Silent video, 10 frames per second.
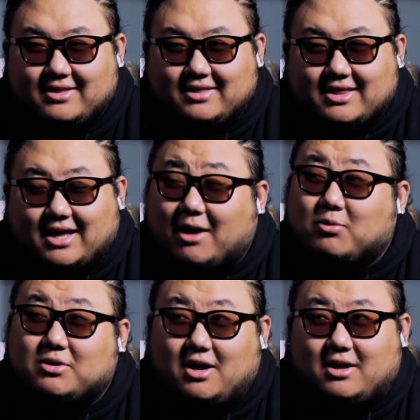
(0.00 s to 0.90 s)
that I
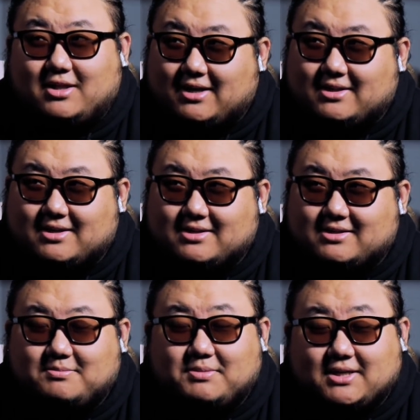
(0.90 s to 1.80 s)
would not like
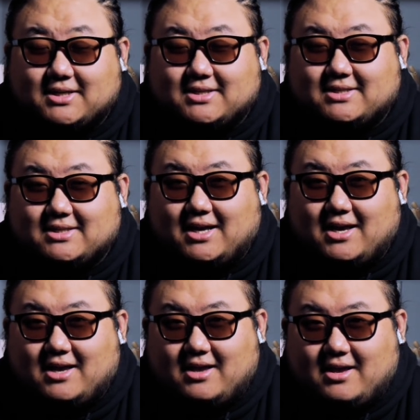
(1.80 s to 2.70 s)
this. Because
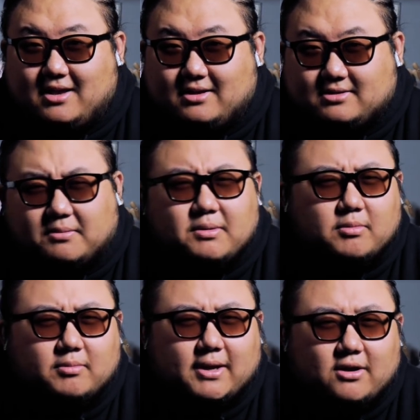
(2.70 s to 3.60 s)
some
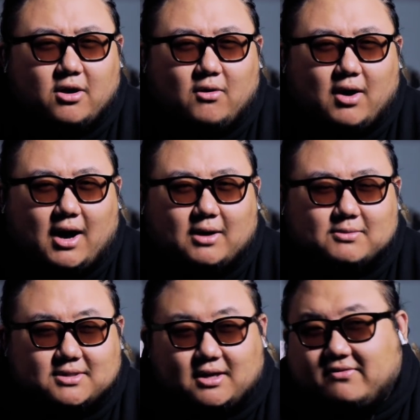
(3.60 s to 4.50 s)
people may know I
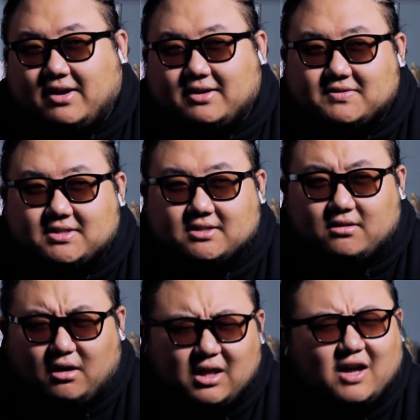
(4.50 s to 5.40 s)
was not a fan of
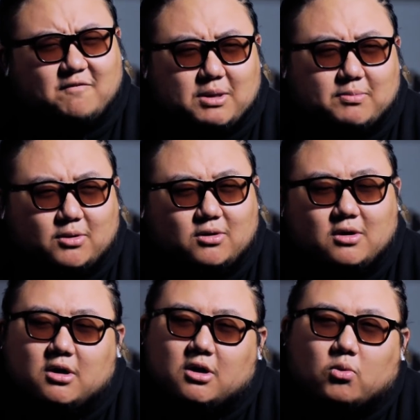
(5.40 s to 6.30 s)
Signal. A lot of people
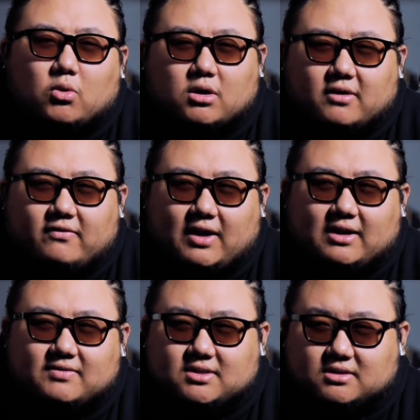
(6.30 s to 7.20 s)
weren't a fan
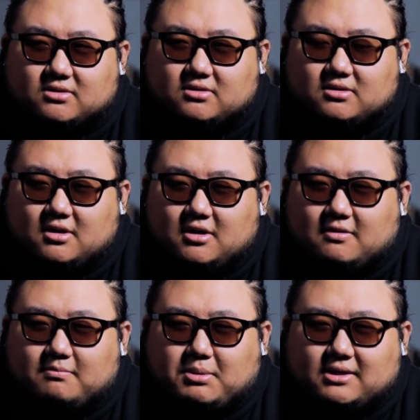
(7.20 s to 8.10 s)
of Signal.
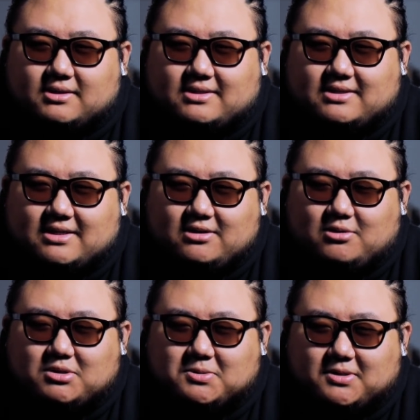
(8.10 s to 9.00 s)
But
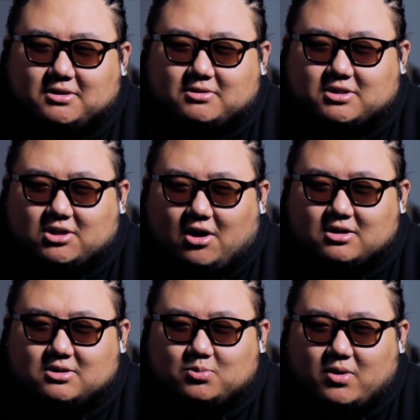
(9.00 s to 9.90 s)
Signal was one of those
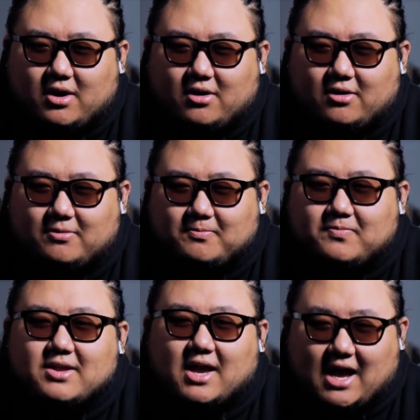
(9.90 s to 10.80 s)
songs where
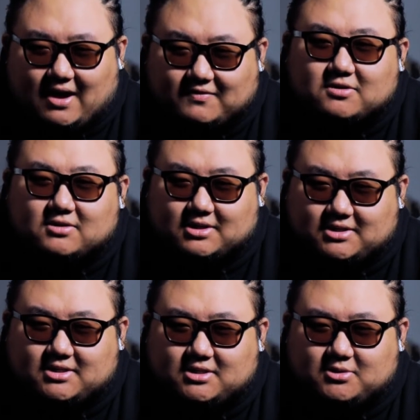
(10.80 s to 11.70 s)
after
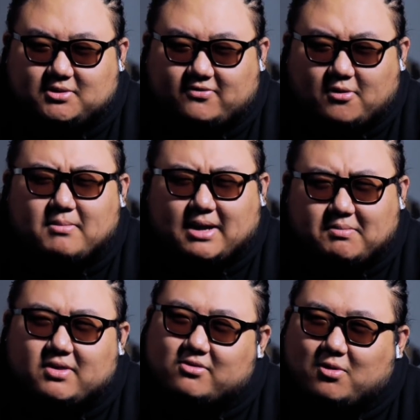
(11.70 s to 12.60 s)
listening to it for
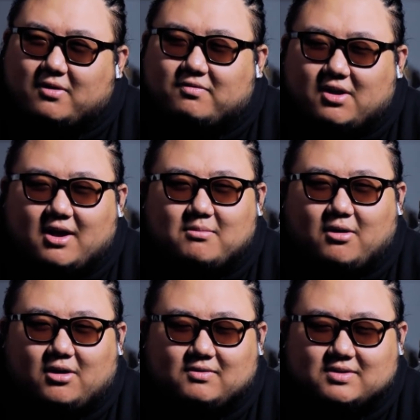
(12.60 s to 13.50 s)
maybe the 12th time,
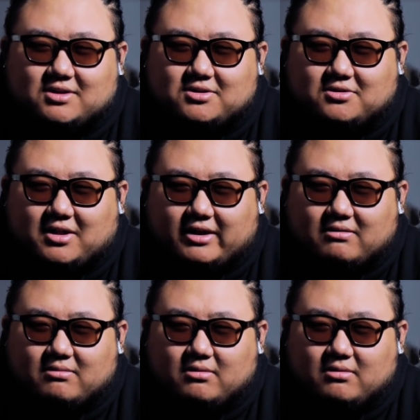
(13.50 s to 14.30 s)
all of a sudden you're like,